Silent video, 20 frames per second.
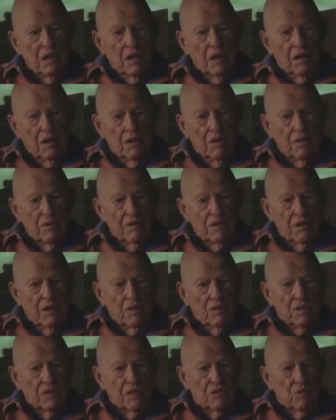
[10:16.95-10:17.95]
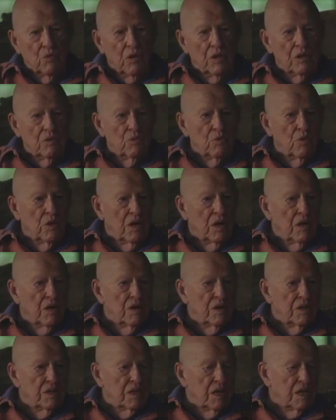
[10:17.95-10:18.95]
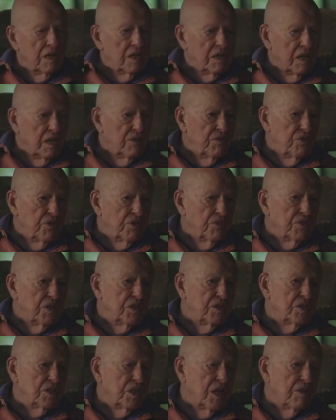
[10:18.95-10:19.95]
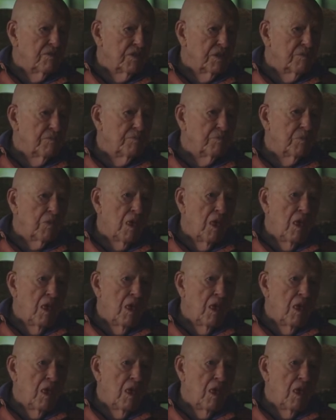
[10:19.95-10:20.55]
Uh, there is one where in 1957